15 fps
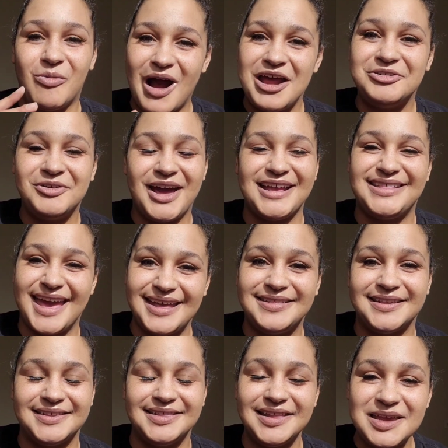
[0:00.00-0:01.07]
Why don't I
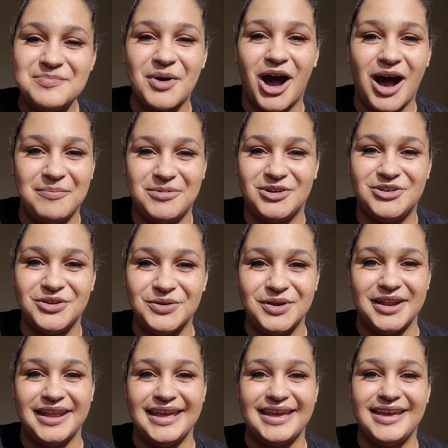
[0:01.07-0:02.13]
take this leap
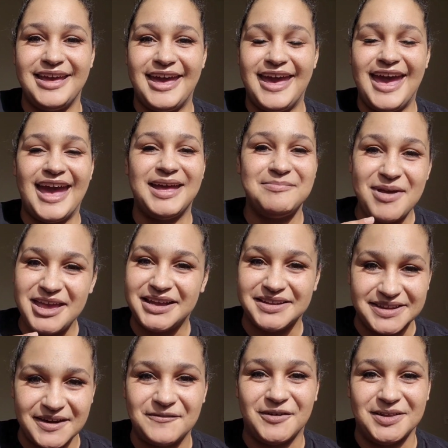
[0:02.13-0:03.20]
opportunity and make a
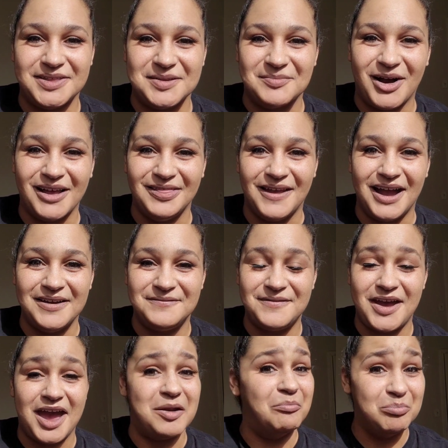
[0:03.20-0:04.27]
difference in my life?
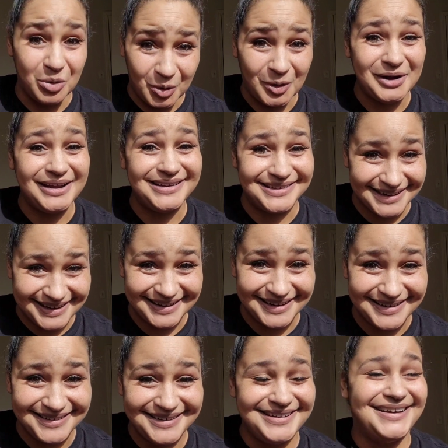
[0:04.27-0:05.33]
And boy, did
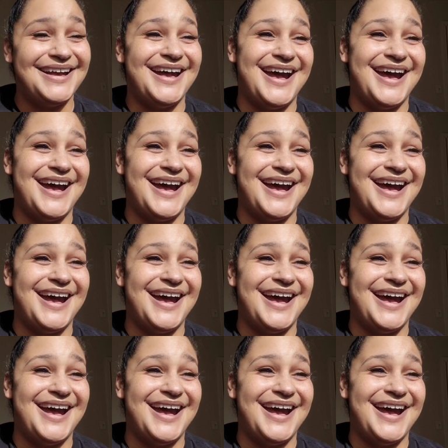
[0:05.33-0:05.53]
it.